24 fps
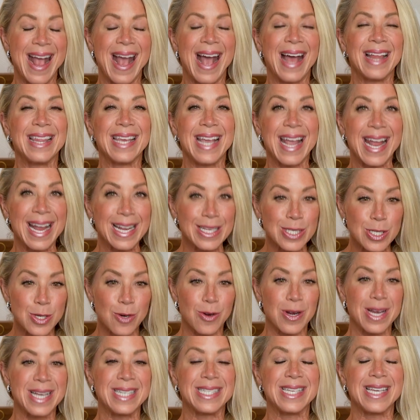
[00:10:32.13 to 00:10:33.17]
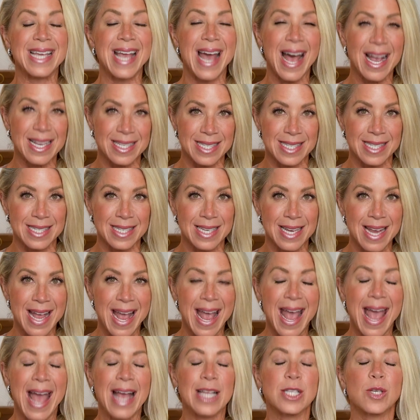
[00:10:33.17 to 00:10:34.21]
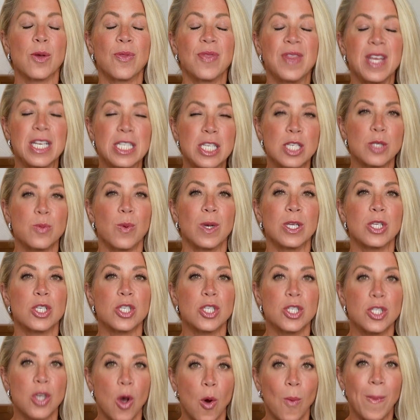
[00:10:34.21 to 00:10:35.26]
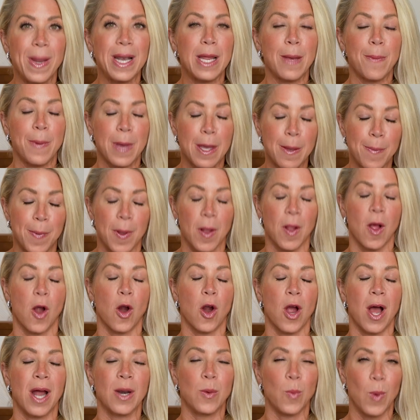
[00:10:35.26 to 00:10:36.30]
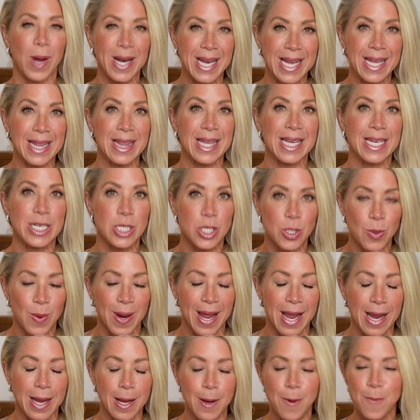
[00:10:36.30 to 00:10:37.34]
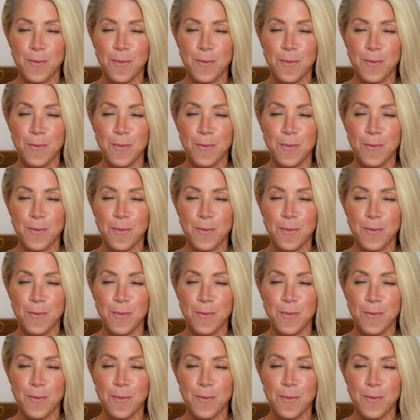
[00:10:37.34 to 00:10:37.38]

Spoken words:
And the answer is yes. And so this is what so many people are unwittingly doing